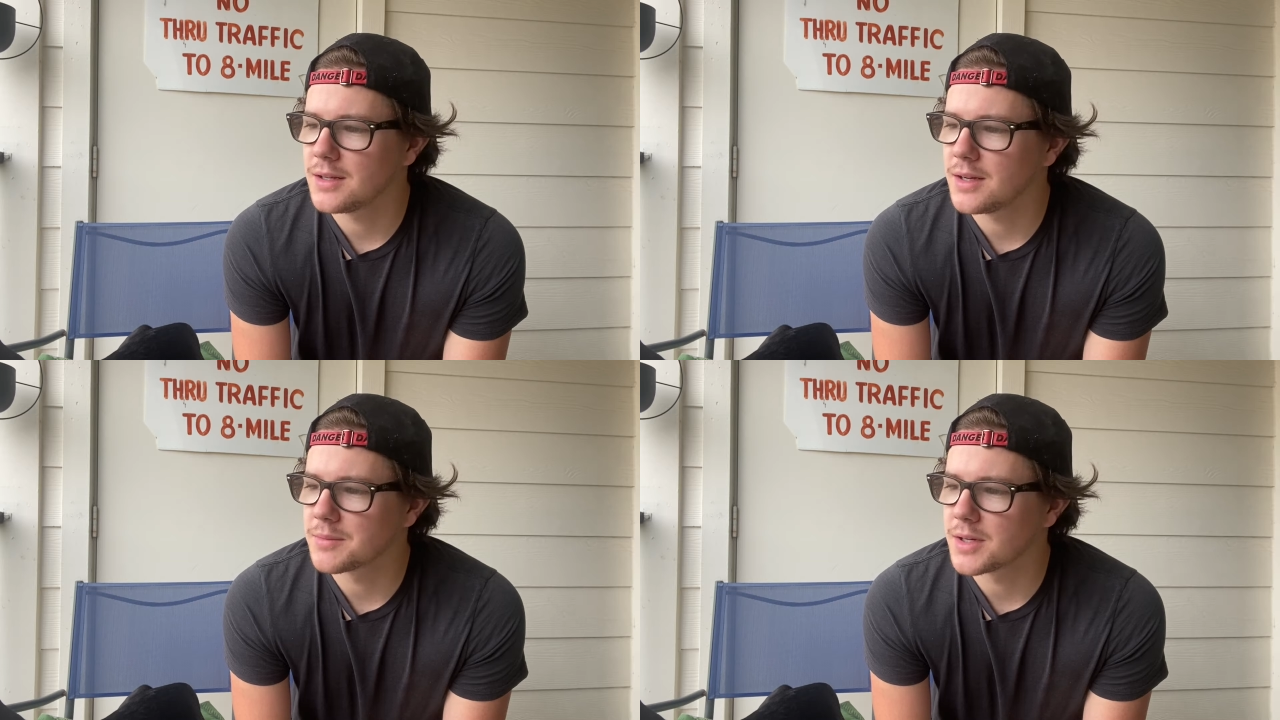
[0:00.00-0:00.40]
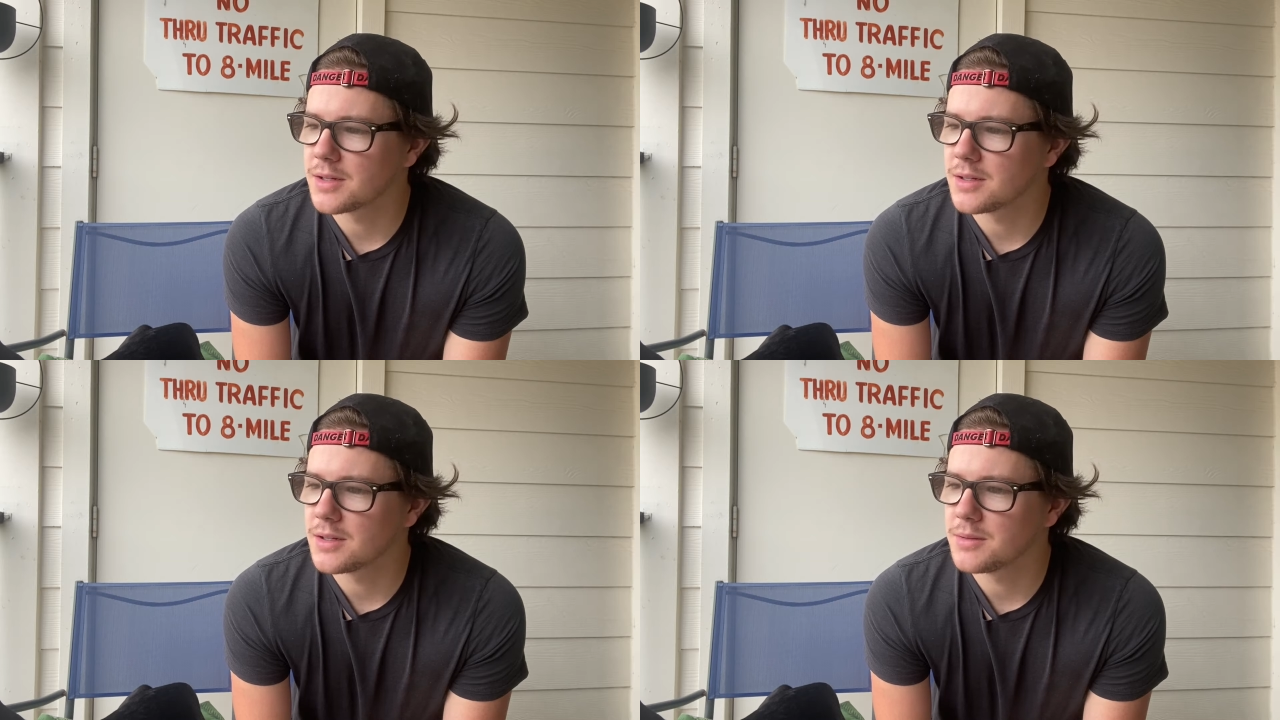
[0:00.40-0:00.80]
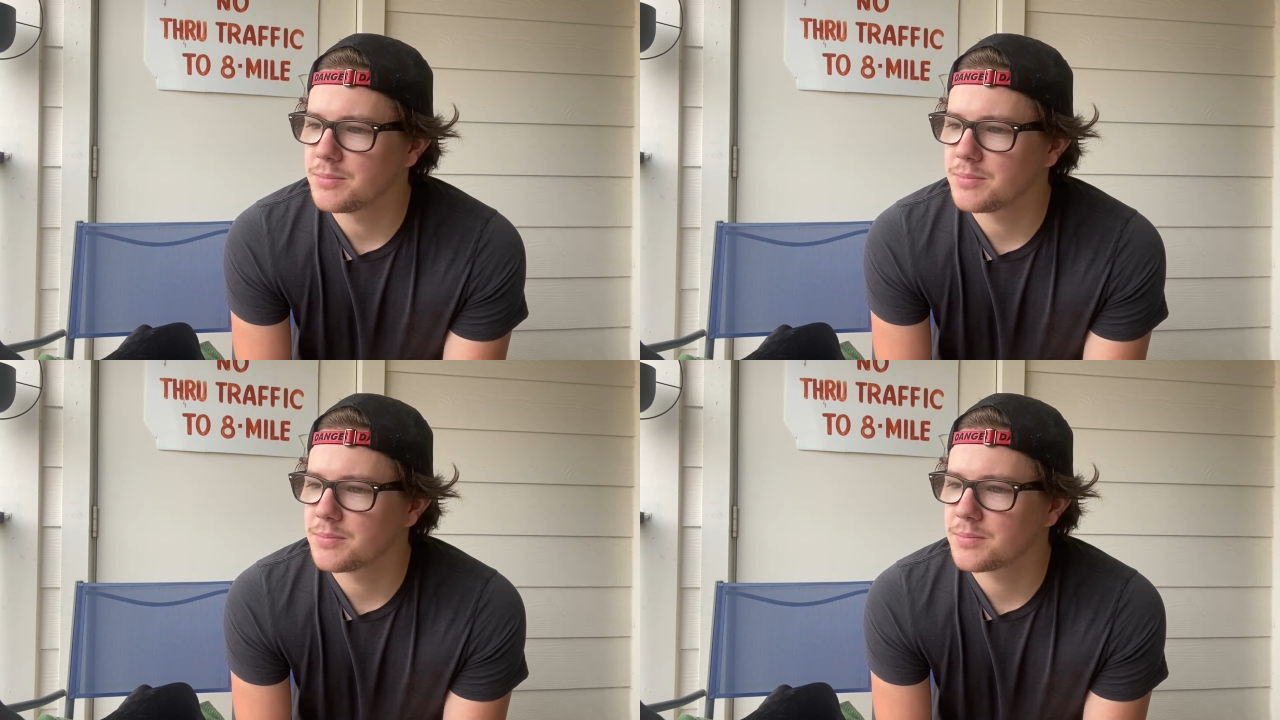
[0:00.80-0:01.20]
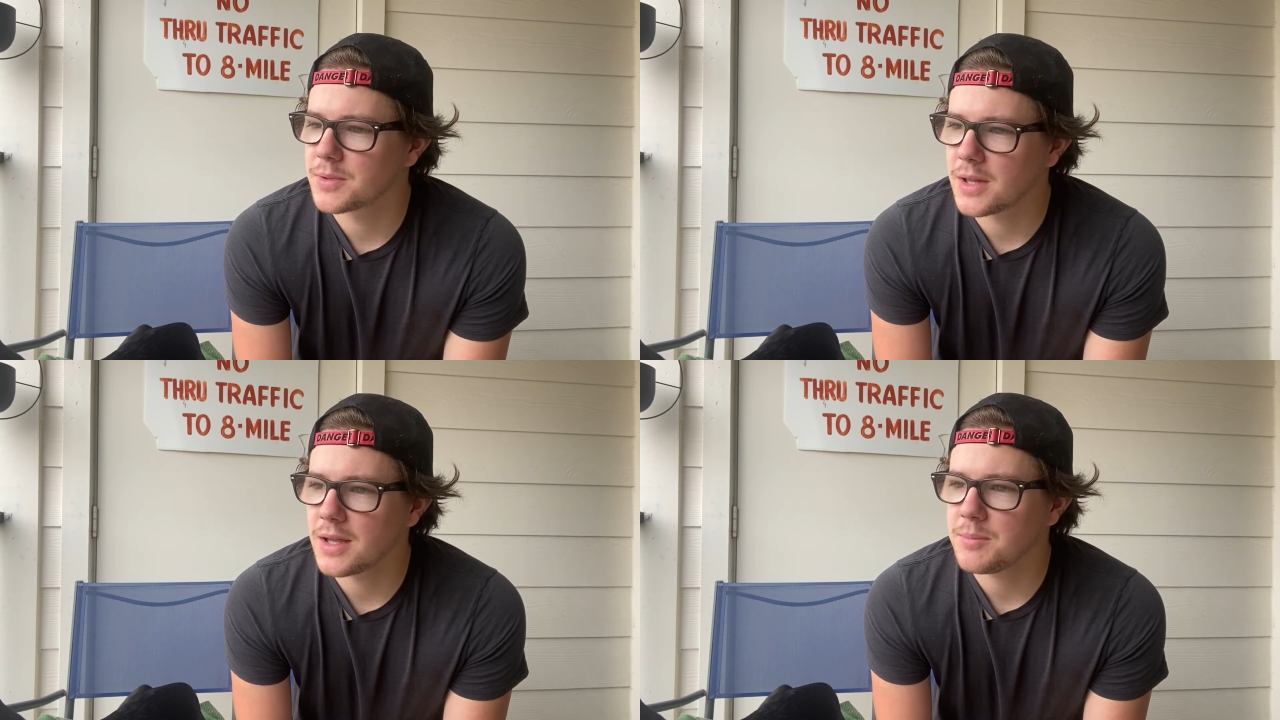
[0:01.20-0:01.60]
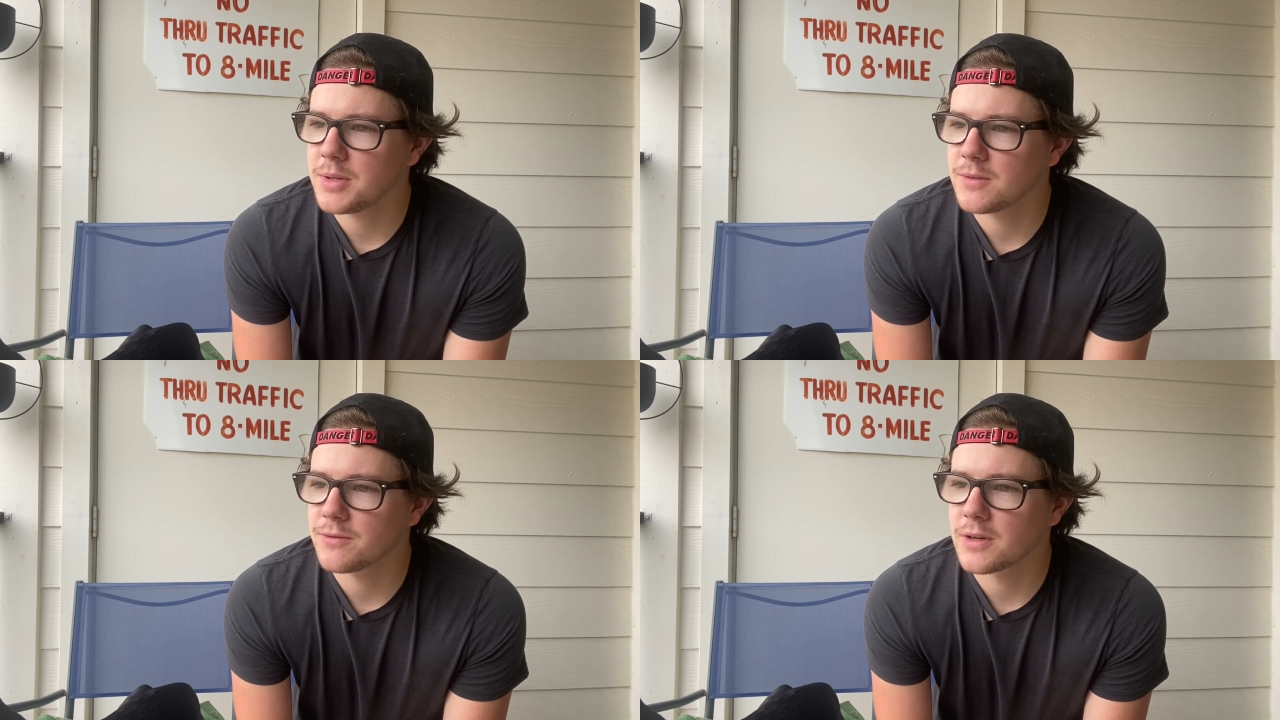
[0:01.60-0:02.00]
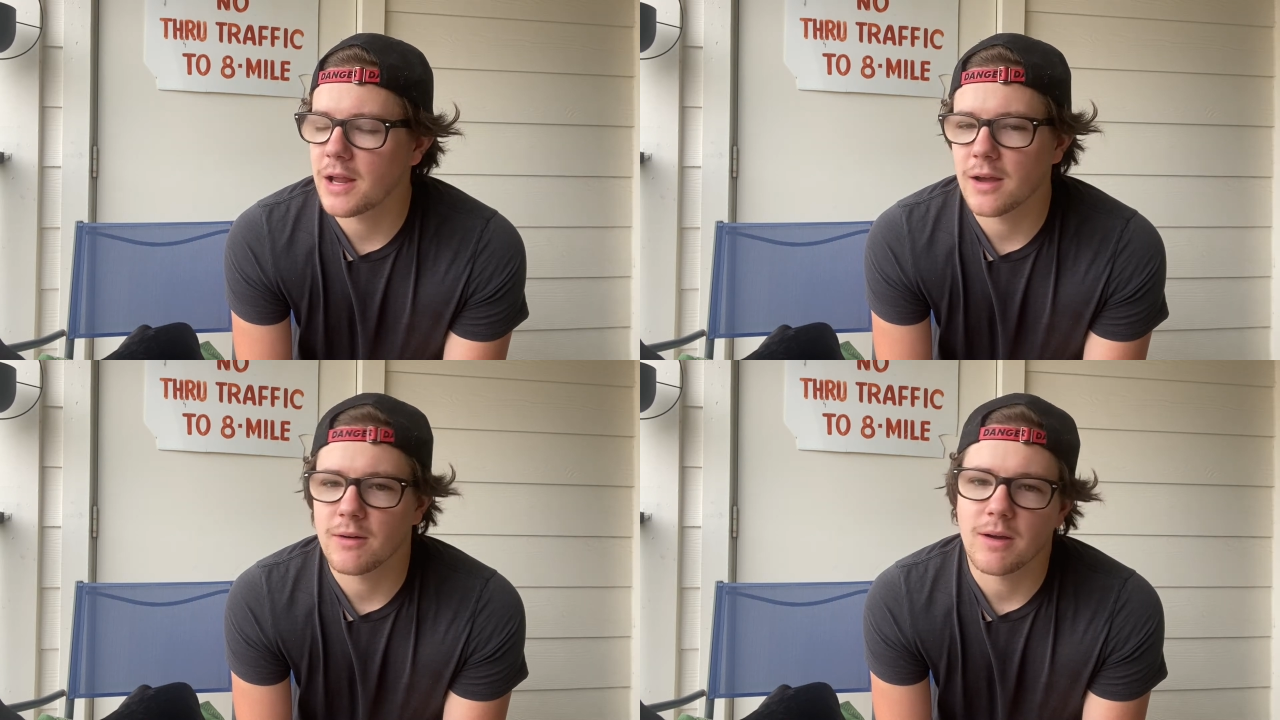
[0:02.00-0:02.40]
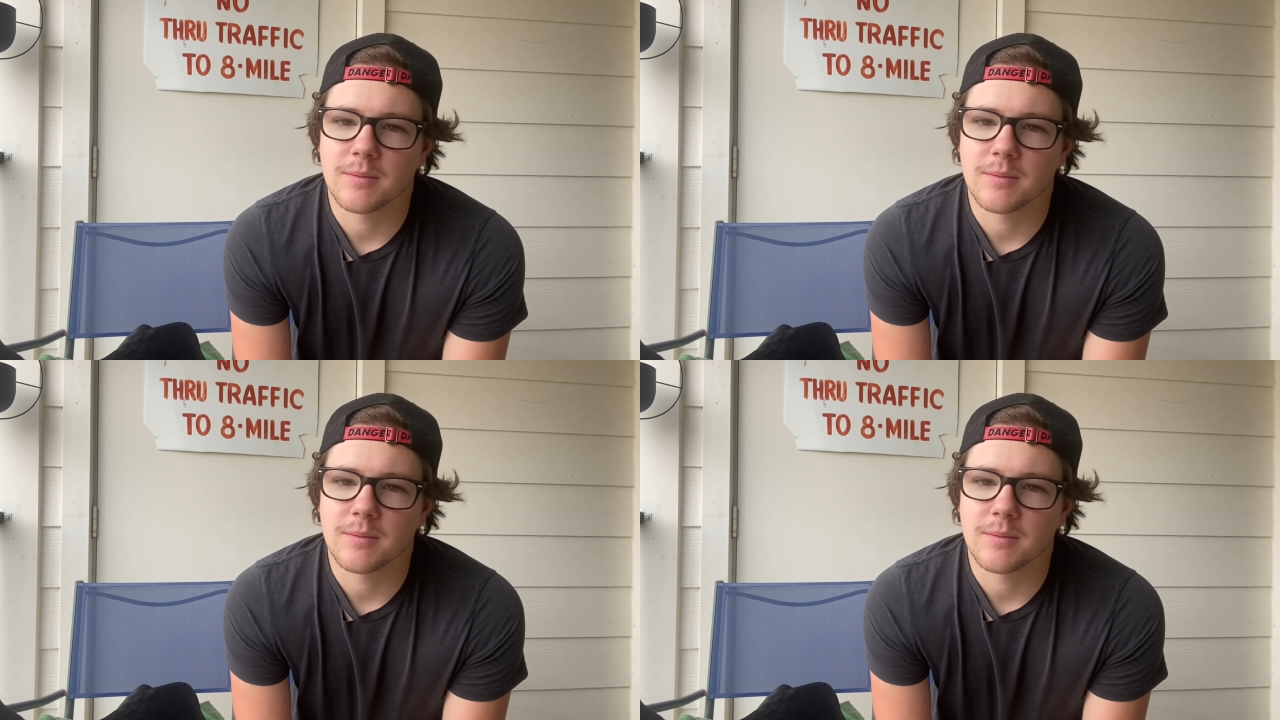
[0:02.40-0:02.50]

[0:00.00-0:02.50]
I'm gonna clamp in for now.